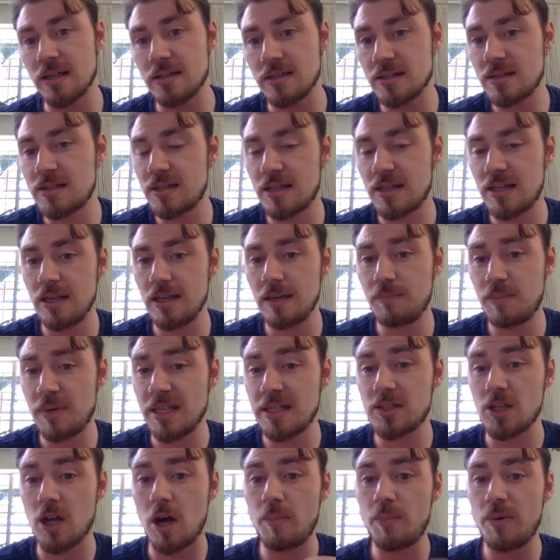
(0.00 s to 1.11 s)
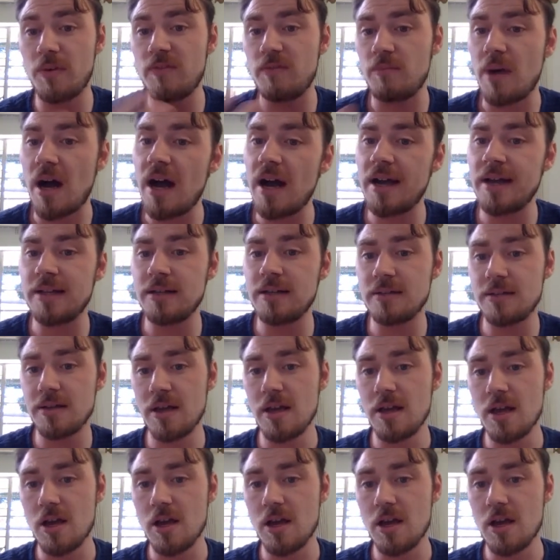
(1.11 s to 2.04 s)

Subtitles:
just to be top of mind